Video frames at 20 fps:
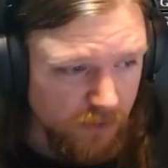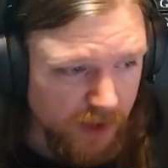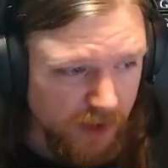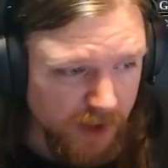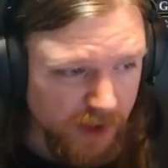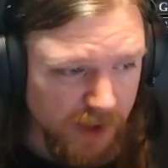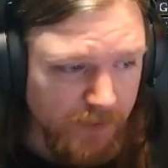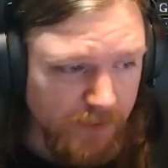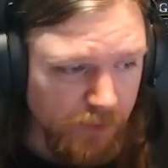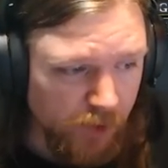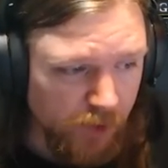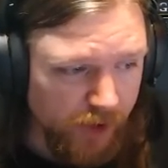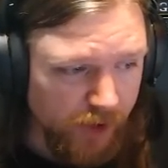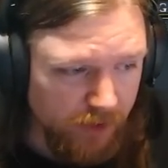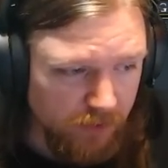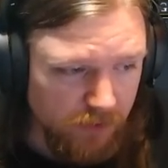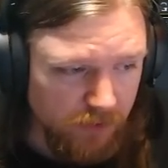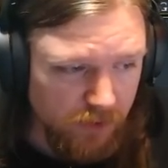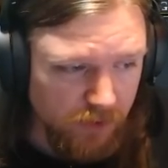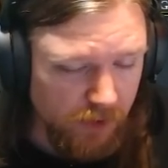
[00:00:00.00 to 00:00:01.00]
At that point,
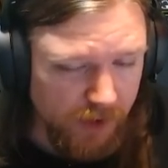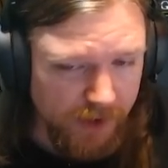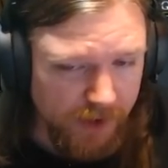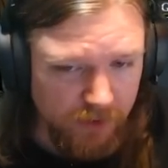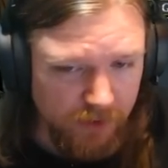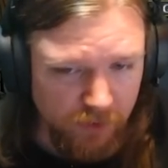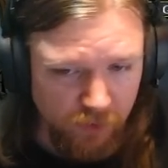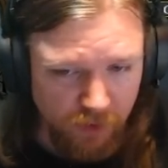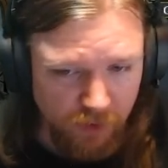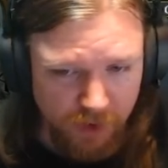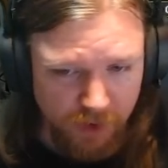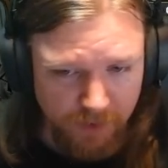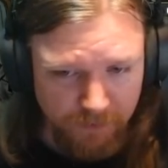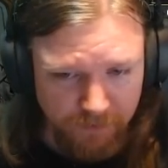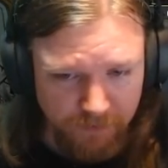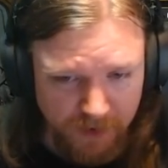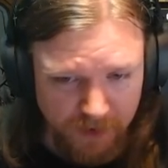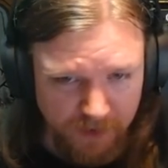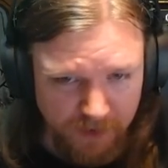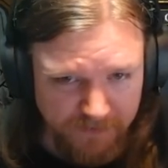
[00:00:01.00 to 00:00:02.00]
all all um,
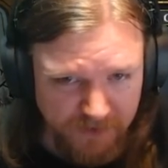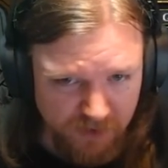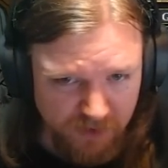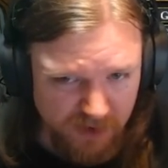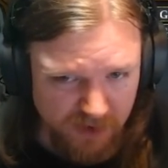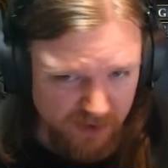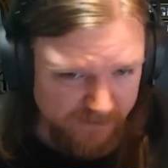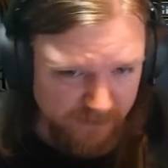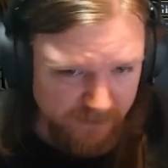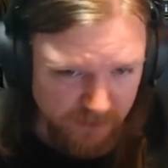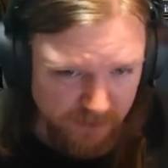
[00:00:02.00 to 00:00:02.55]
gloves are off.